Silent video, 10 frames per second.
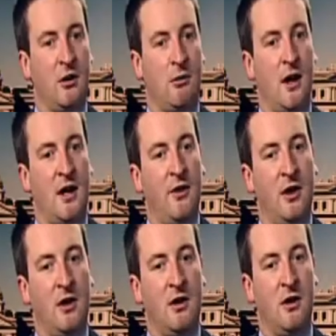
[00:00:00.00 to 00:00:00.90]
you're right, and I
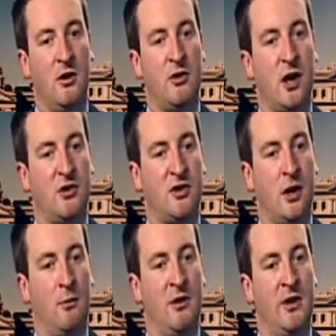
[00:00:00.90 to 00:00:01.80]
think you touched
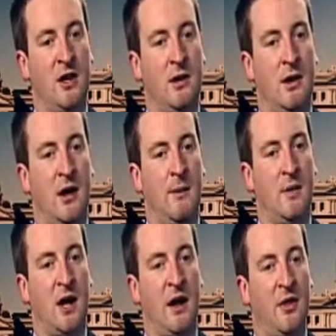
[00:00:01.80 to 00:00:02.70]
on really.
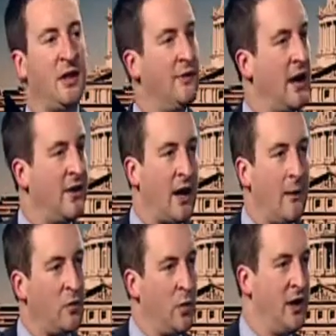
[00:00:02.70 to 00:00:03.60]
I think a lot of
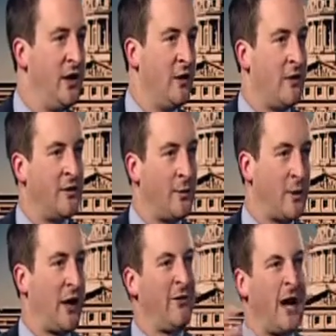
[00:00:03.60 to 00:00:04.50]
times we hear some
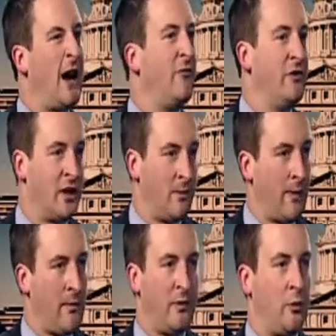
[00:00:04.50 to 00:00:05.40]
kind of conflict
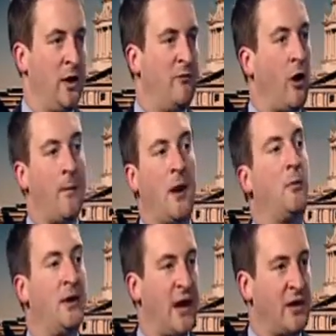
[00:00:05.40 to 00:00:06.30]
maybe between environmental
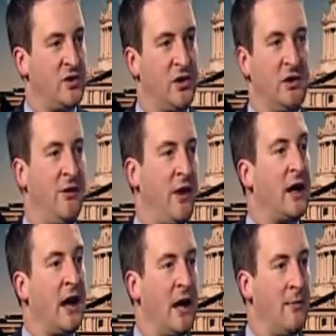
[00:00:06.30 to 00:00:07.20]
protection and the
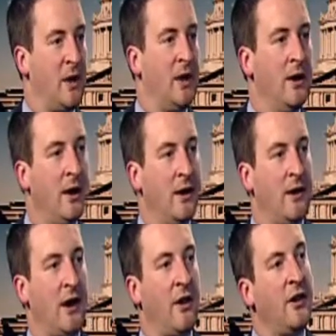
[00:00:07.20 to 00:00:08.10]
economy,
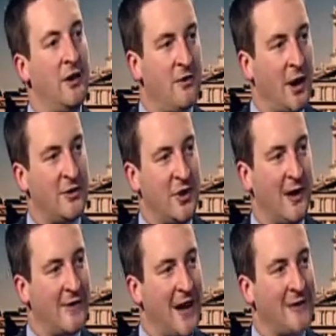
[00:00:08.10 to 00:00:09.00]
and I think you touched on
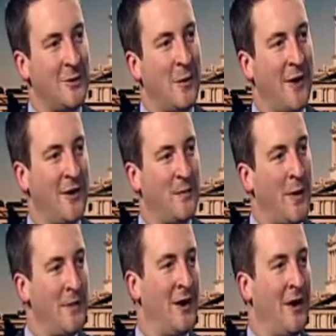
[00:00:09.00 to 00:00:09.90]
exactly why that's
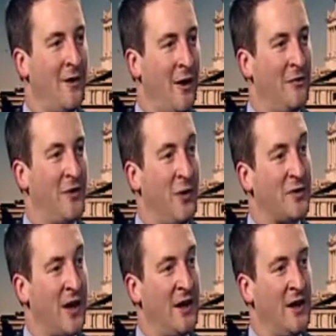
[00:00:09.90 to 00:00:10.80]
maybe a
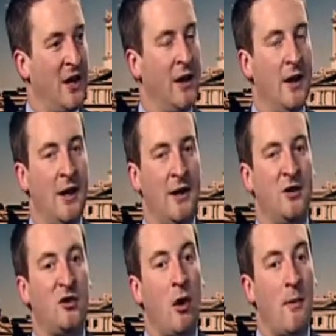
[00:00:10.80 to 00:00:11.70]
false idea.
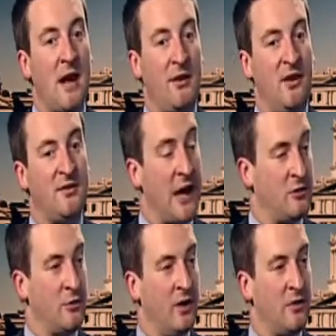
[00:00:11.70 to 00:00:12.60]
So many of these
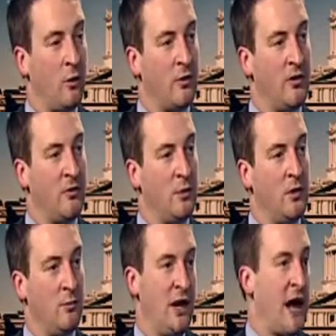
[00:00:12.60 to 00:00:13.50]
natural resources
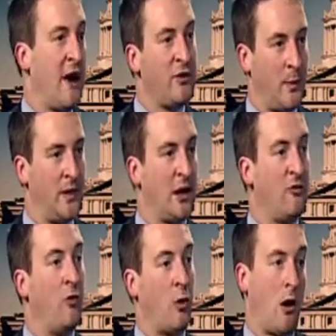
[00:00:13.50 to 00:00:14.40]
we have to protect
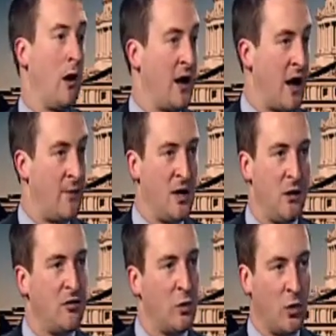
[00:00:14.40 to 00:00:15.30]
for our economy.
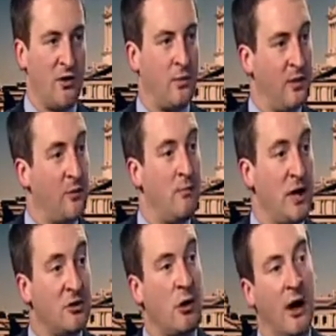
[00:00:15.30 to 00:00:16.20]
Tourism is a
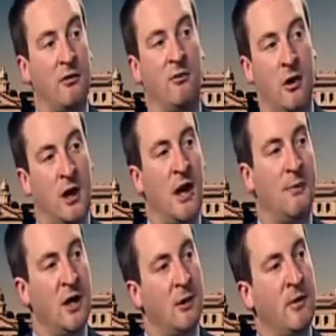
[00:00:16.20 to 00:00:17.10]
big driver of our
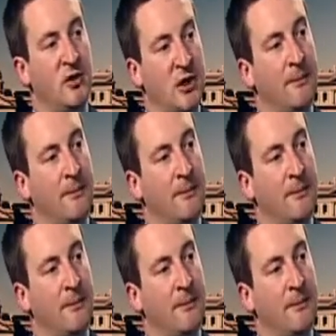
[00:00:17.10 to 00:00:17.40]
economy here in Michigan.